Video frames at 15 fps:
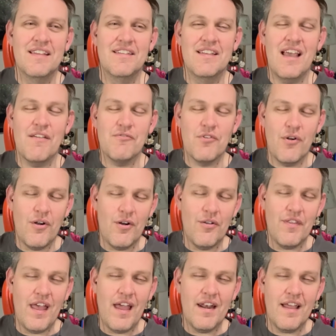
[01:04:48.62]
After all
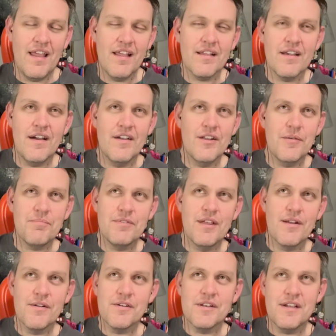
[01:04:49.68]
that, I had gone up
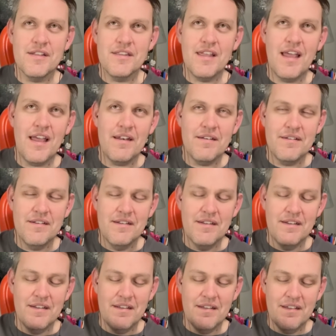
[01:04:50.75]
there and done that.
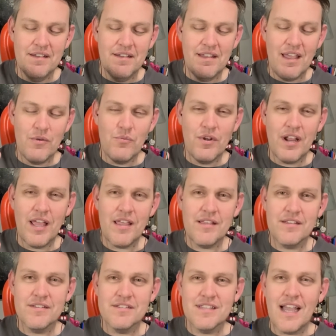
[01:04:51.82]
And when I
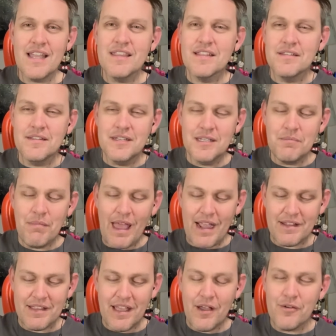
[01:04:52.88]
tightened the lid
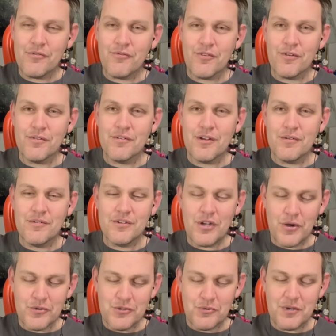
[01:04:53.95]
back down for
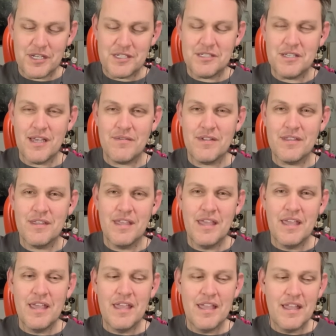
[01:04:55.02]
node 27,
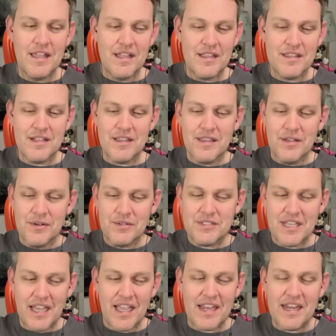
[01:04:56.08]
the little
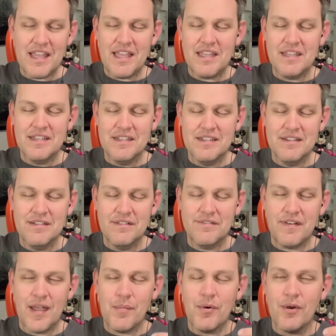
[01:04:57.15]
tiny
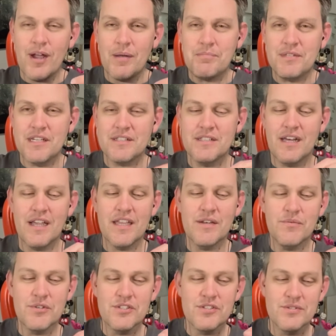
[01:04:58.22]
fiber optic line,
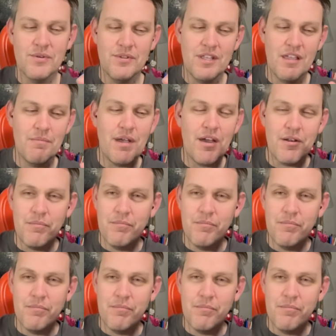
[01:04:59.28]
which is only about a